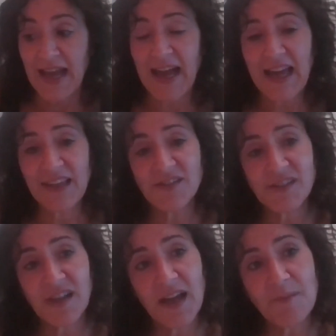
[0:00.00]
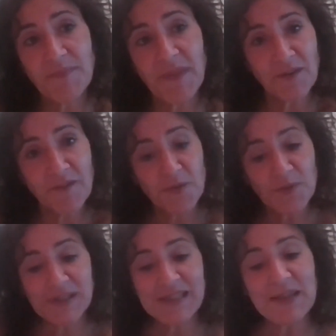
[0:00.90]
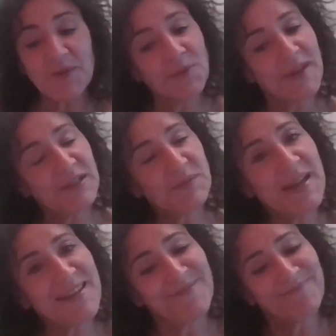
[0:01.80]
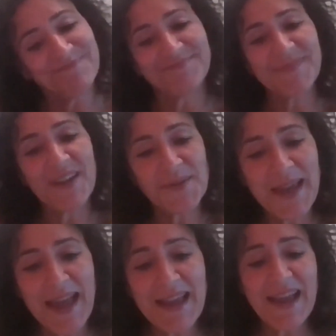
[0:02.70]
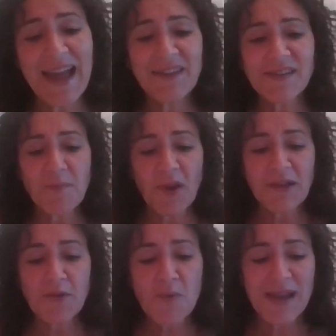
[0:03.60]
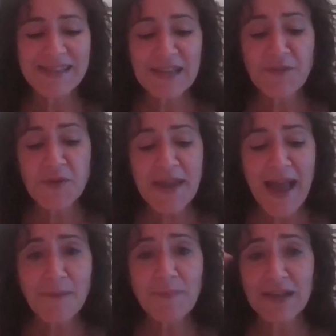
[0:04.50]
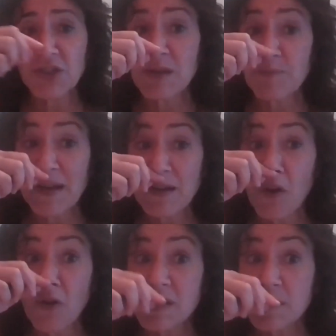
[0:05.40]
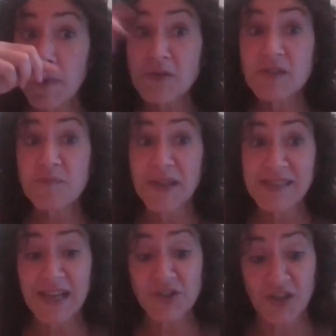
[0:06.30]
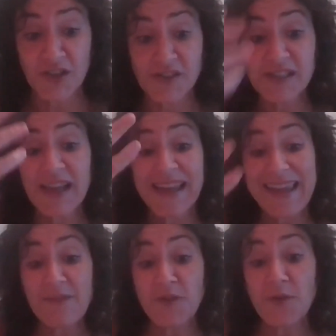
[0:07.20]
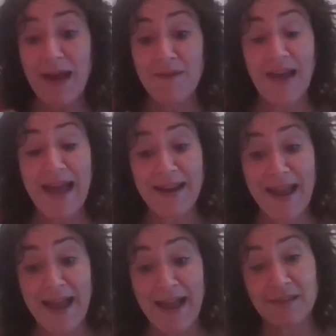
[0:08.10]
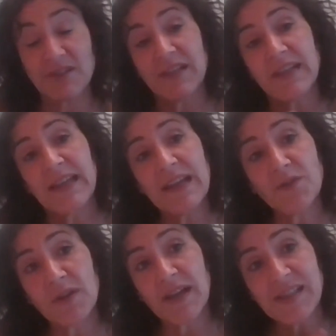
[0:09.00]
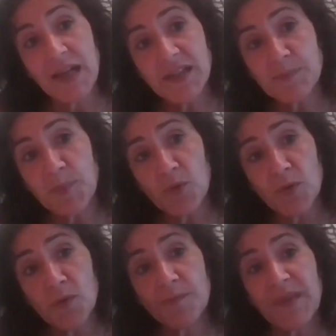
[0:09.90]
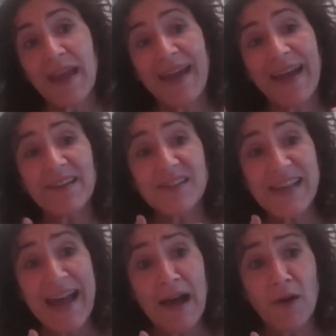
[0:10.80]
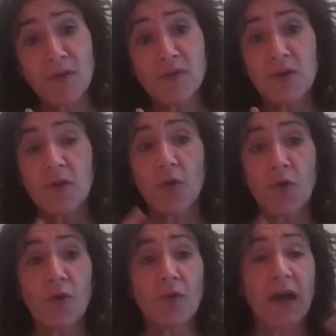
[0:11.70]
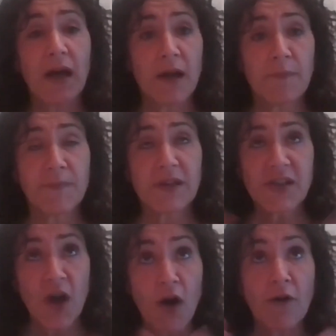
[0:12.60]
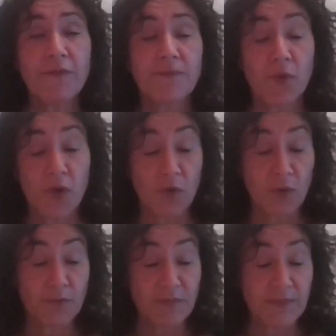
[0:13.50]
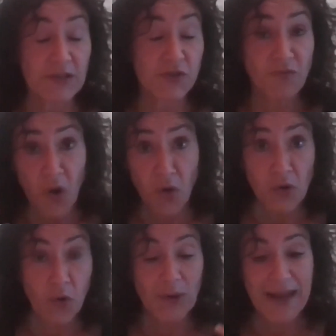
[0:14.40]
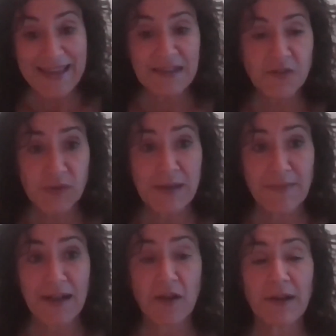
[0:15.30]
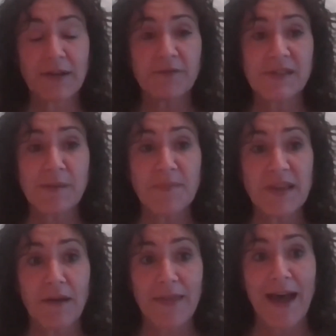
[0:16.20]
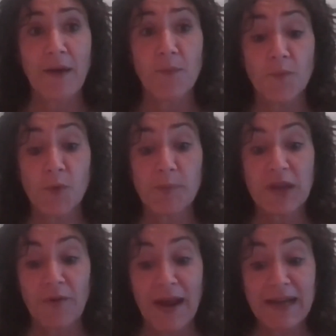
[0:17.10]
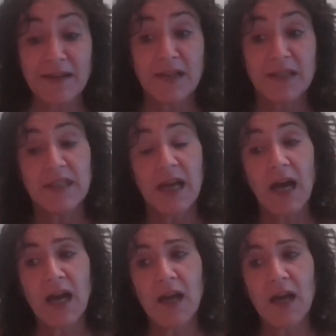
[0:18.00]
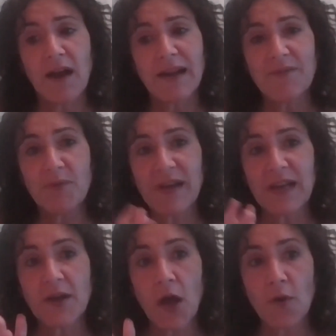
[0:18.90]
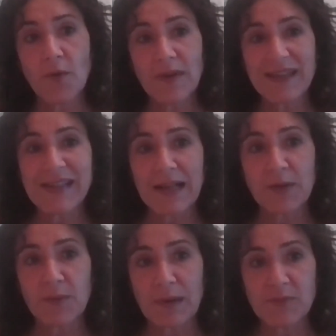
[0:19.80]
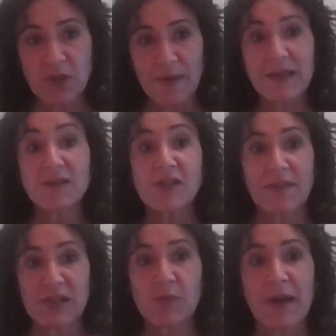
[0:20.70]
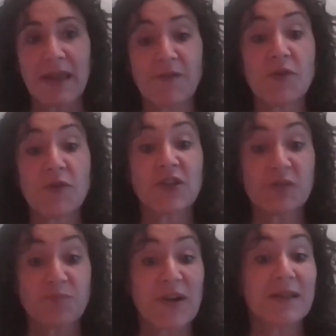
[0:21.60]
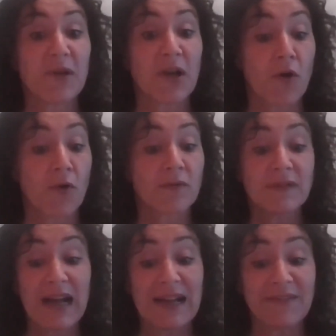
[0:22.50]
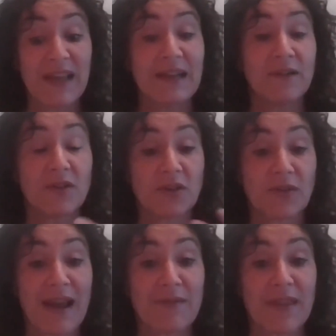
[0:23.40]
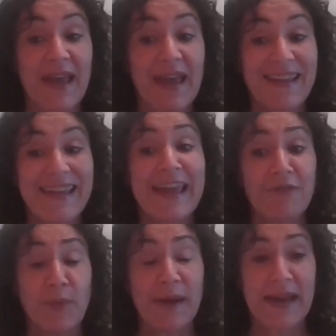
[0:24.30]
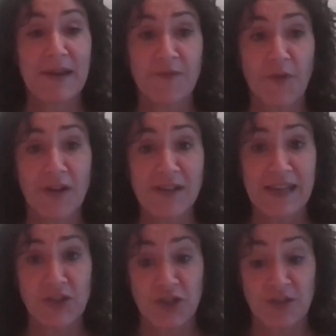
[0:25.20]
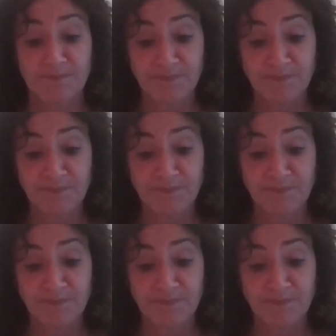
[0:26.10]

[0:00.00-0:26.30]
And I look forward to seeing you all next week. Okay, and like always, if you can actually bring along to most of my sessions, if you have at hand either a tennis ball and a towel, or a scarf, or a sarong, or leggings, or that kind of something like that would be great. I never really know exactly what I'm doing, so that's why if you can just bring them along, and then you'll have it there if we need it for our session.